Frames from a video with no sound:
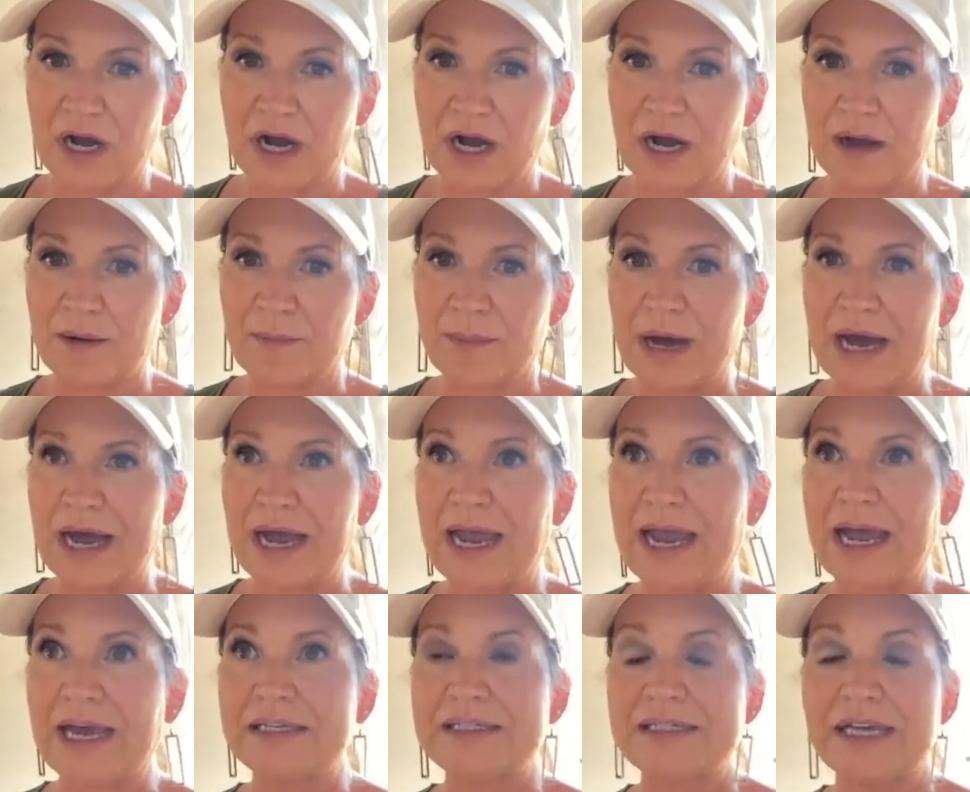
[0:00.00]
I
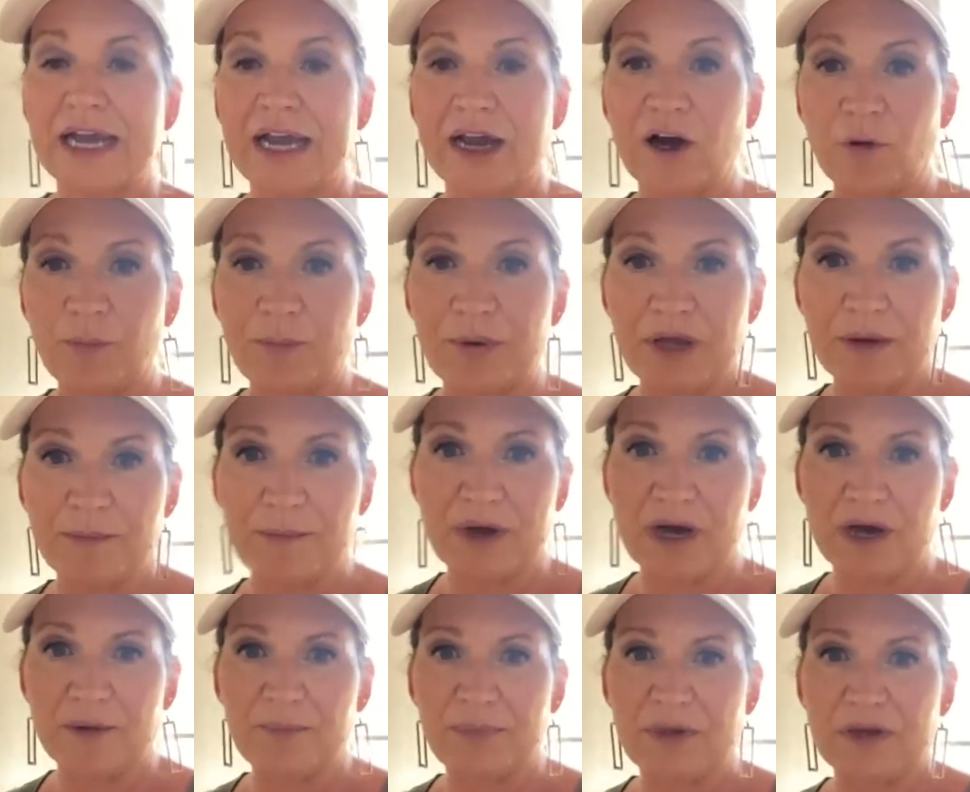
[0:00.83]
had to help him
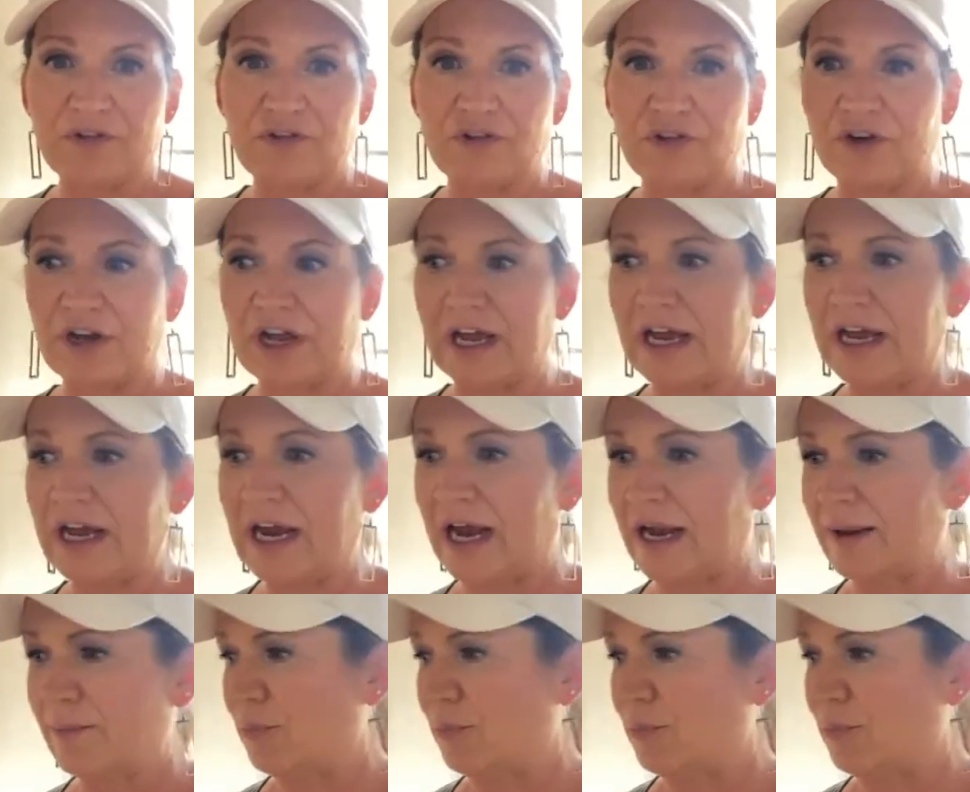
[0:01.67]
up yesterday.